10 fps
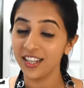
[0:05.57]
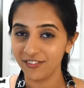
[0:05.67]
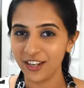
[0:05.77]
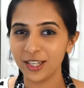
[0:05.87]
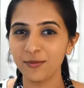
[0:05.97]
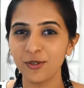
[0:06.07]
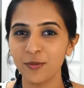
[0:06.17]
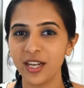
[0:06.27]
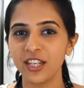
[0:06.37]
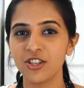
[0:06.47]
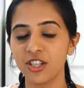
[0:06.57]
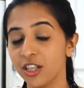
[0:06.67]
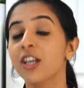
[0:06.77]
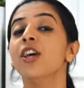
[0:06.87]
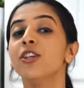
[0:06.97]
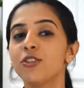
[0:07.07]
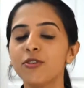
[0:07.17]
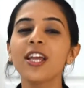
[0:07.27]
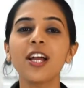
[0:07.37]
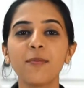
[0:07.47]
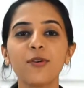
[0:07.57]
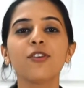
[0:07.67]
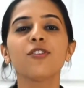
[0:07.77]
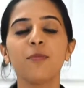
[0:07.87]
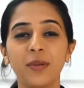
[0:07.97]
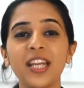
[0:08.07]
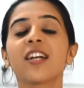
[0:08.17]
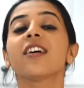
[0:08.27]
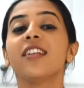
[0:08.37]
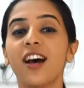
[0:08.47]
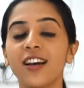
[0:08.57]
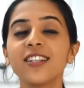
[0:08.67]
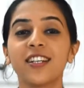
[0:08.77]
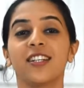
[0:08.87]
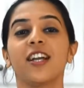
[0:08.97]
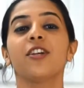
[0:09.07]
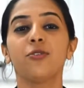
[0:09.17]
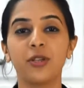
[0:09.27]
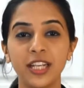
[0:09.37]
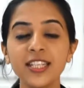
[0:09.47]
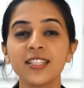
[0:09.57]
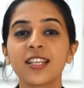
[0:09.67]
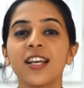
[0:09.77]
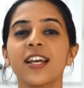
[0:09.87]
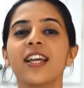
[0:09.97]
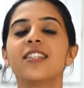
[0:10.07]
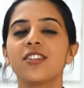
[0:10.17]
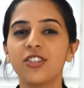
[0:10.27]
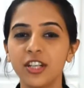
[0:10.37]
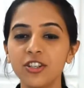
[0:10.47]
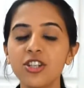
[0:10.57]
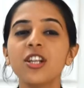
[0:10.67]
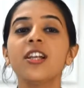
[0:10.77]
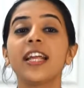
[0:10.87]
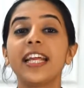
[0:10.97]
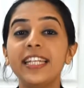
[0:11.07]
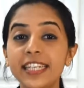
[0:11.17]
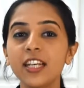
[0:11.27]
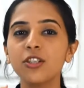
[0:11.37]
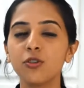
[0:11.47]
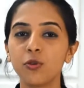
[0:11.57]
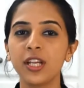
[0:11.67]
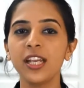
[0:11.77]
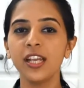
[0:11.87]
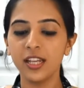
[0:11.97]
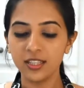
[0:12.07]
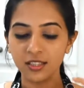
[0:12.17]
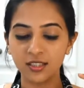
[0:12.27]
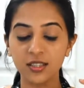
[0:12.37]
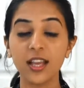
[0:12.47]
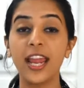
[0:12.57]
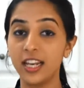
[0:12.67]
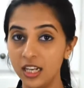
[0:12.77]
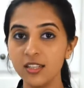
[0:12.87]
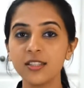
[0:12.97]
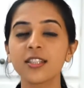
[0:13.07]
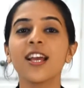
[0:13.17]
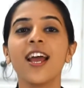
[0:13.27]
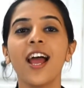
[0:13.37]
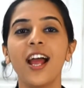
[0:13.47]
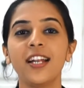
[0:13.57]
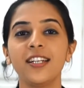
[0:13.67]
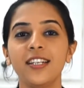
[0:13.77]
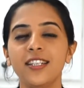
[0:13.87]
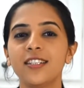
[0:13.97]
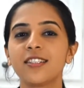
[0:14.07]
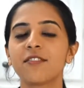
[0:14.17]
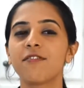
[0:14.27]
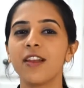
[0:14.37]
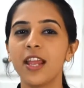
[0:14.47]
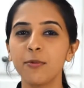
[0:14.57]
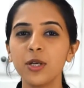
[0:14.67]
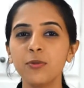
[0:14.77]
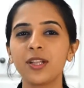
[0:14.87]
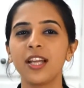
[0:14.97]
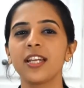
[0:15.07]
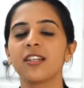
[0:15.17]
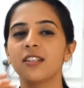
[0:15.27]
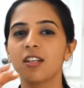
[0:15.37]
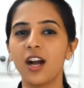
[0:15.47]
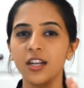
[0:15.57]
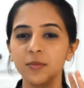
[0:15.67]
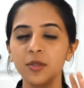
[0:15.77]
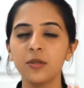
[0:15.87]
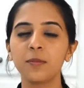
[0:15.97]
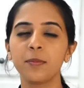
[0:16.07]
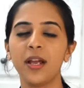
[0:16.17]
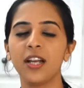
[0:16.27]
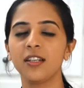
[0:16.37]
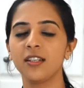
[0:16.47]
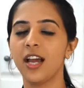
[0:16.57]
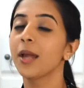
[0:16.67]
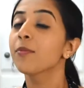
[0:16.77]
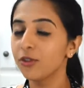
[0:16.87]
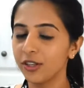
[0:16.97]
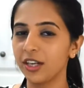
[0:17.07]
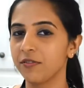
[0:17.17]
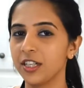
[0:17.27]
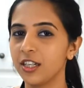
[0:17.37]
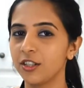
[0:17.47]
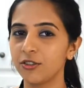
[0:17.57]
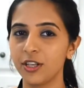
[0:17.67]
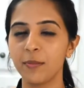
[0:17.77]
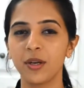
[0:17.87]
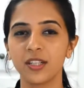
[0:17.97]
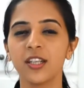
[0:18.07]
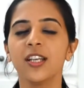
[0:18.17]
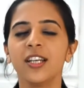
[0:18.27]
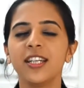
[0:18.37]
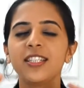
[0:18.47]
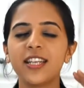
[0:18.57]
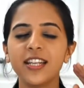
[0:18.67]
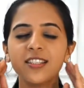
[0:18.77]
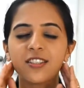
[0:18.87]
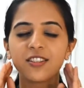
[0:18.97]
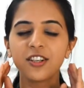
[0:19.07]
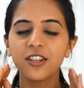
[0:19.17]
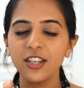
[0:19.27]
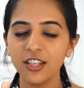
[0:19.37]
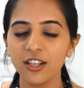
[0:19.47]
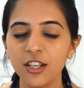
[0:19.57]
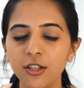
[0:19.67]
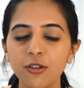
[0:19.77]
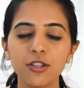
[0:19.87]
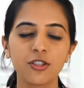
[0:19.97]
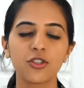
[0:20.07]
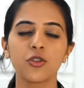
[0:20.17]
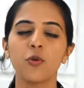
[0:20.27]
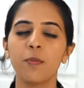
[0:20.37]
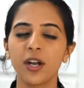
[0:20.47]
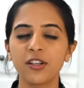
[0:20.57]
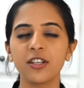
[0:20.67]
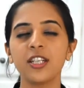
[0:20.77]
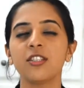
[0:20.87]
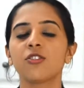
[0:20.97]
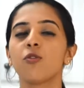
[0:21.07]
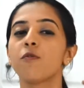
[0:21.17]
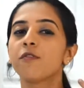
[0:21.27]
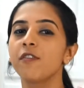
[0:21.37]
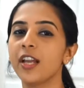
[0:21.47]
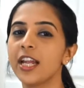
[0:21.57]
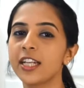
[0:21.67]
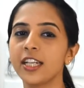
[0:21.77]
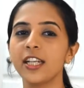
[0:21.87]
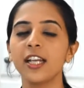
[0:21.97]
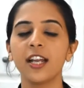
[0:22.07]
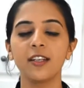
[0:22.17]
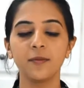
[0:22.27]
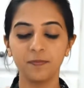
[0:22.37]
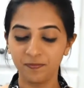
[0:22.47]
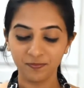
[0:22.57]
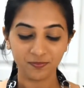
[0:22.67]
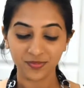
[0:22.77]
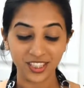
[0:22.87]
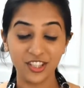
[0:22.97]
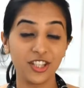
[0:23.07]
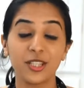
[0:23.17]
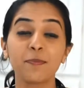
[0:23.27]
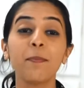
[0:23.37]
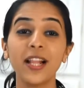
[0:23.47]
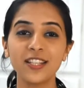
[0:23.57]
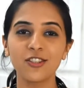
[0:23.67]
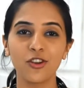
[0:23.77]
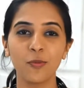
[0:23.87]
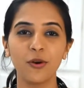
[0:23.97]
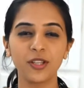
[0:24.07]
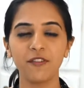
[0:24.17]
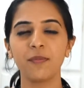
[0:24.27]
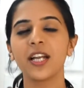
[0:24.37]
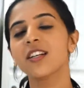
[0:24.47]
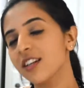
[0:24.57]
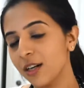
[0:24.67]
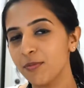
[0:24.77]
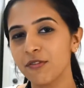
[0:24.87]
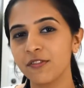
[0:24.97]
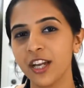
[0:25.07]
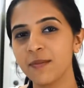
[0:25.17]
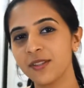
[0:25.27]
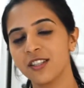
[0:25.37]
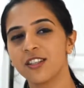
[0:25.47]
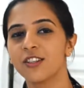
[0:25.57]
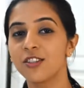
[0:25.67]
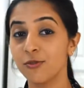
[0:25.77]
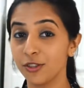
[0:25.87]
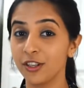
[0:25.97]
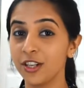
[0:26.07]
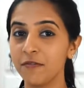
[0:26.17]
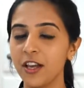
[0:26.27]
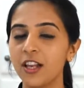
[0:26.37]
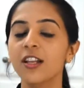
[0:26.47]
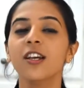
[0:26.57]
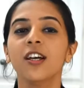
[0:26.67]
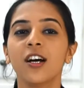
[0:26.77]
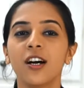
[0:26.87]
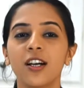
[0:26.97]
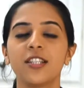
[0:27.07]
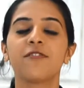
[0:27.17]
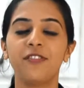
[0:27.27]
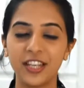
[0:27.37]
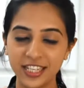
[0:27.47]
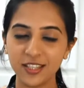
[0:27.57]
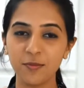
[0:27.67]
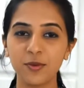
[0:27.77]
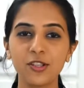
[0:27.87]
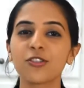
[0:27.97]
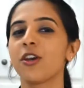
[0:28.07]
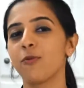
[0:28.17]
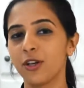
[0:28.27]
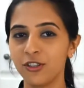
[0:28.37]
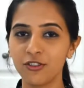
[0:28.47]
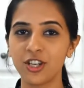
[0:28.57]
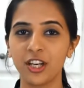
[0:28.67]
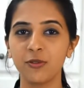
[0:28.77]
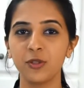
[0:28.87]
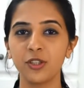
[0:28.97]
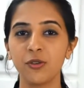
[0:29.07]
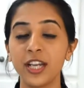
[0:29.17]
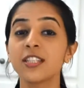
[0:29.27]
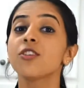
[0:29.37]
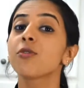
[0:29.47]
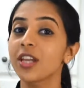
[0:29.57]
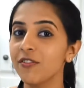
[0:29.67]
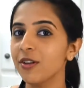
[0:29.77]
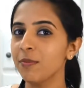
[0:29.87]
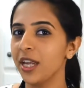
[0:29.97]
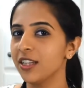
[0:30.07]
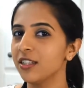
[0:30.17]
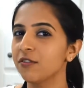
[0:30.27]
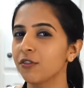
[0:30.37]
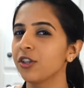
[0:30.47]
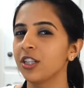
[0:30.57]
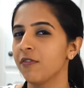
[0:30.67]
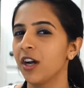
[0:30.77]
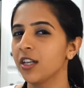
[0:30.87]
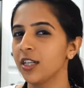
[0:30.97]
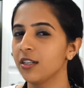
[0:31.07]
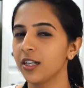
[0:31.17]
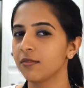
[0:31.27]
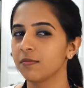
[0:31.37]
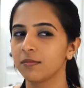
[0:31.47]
and welcome to my kitchen. Today I'm going to make Nankatai cookies. It's a traditional Indian cookie. It's eggless and it's flavored with like cardamom, and I'm going to add vanilla today, but it tastes really good. It's so buttery, so flaky, and it just melts in your mouth. I've made it a couple of times. It turns out really well. It's very simple, so I wanted to share it with you guys. You can even make this for your Diwali, like